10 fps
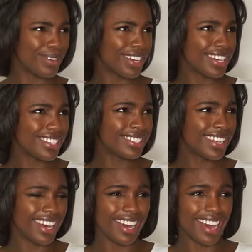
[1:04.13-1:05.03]
because
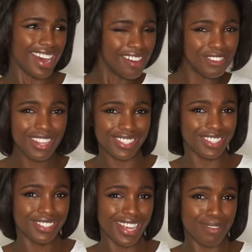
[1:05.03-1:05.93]
I feel like she
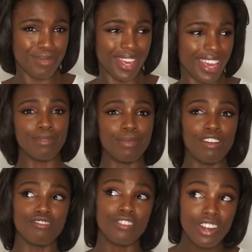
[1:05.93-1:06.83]
looks like me and
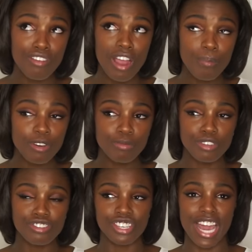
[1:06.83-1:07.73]
my runner-up
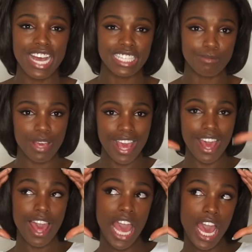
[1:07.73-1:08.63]
emoji has to be
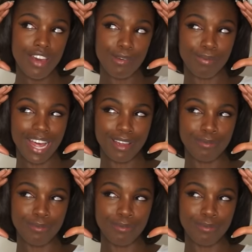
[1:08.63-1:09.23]
the black